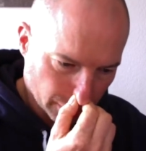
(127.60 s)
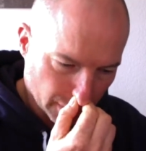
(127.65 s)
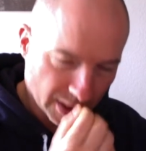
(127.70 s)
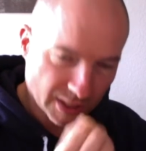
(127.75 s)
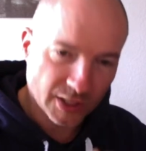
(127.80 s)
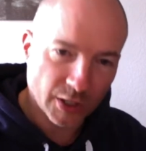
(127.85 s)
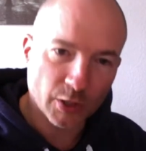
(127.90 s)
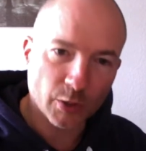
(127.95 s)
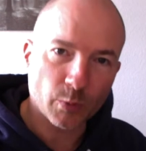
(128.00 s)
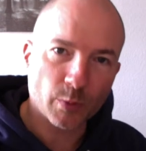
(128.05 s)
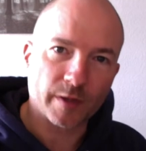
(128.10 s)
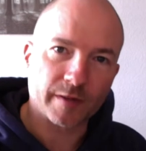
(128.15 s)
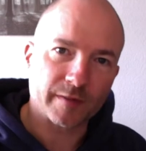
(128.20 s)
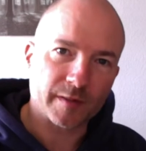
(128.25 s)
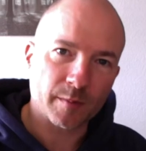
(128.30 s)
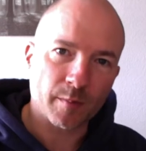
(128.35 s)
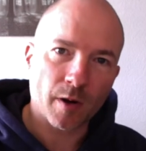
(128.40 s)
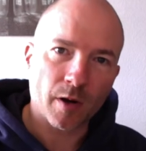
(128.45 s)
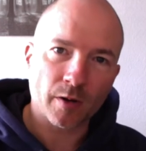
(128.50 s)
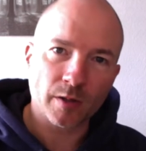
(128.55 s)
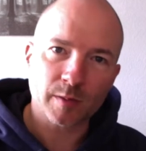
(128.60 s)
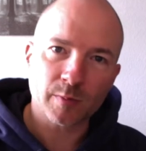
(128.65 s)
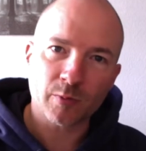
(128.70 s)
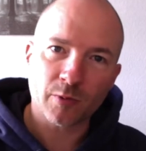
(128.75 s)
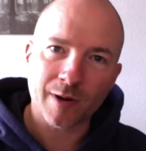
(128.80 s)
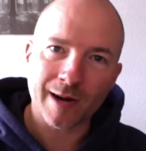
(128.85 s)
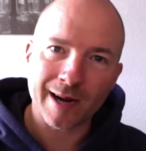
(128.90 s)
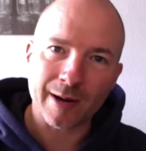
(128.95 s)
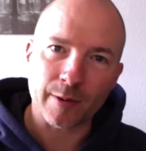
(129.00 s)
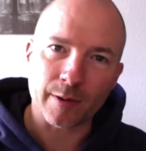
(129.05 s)
do with the miles
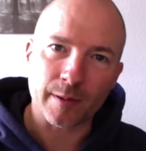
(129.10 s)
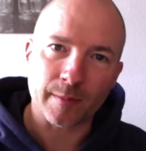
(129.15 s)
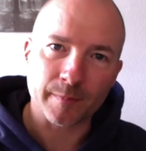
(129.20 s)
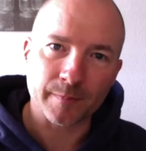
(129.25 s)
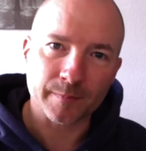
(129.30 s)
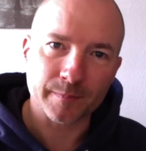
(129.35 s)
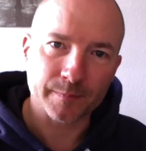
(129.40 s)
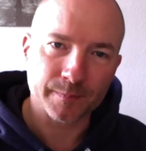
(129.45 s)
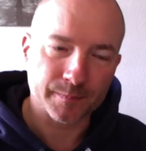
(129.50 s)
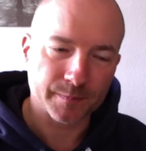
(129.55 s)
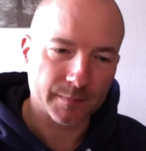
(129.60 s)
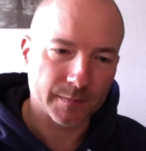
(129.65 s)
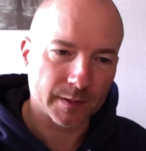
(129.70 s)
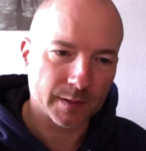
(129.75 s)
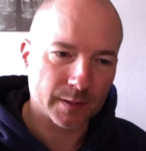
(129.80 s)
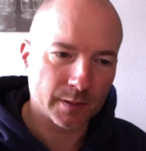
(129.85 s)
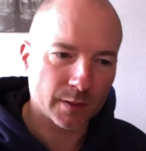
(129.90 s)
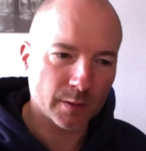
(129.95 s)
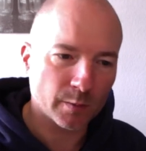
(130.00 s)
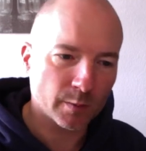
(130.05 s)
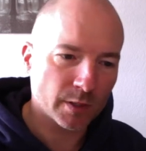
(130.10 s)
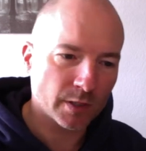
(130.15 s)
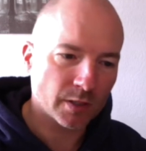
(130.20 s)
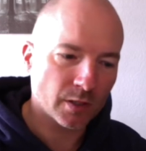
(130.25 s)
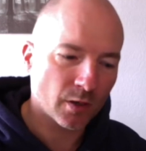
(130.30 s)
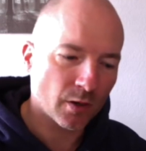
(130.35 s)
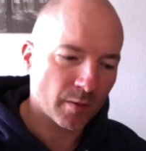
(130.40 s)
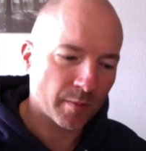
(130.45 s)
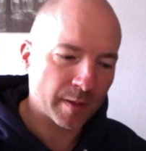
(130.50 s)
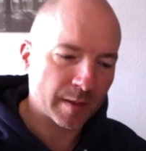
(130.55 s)
per hour. Because
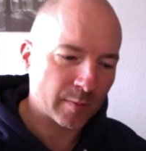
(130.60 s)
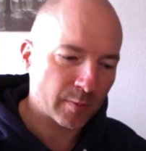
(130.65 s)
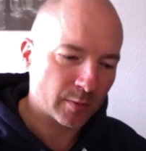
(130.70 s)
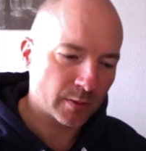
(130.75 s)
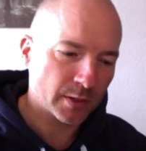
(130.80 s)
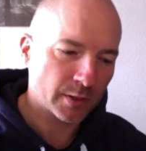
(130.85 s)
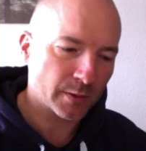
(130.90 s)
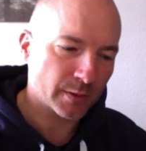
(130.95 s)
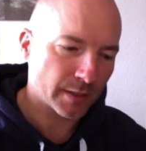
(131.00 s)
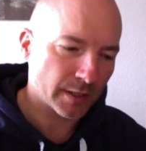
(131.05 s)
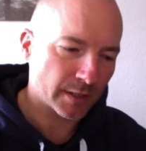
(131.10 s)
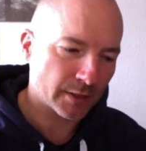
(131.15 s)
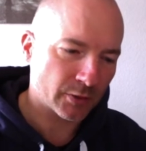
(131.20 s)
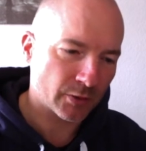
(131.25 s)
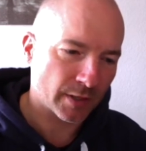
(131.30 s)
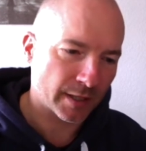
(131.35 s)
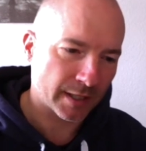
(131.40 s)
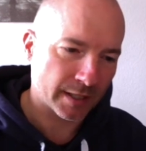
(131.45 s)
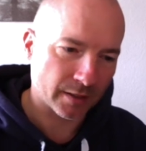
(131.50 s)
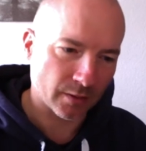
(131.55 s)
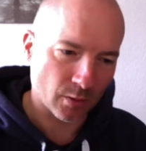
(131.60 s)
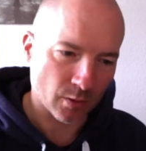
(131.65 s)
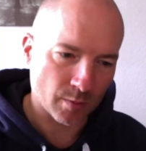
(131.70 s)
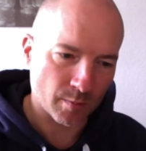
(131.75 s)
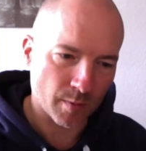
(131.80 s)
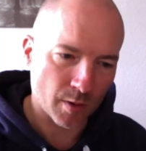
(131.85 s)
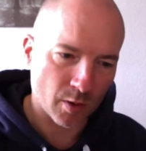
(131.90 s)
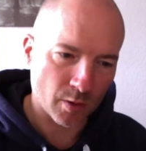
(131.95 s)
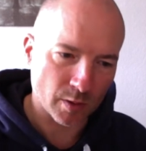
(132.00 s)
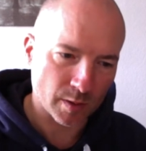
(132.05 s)
a lot of people do their training on
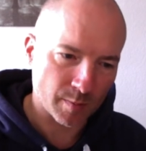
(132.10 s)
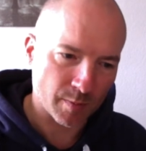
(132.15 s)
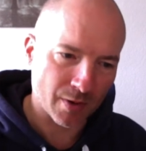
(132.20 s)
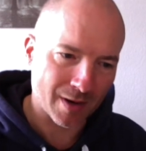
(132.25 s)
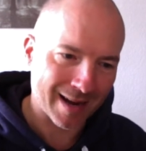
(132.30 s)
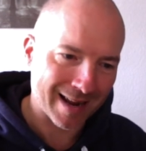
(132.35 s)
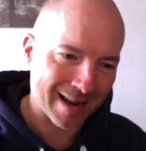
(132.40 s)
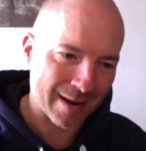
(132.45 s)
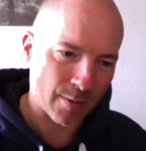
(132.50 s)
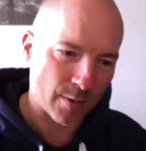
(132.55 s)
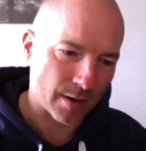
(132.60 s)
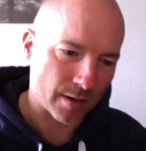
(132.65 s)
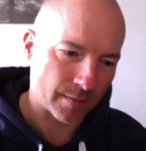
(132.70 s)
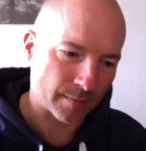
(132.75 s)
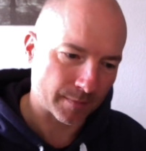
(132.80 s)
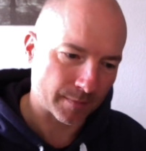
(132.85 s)
miles per hour.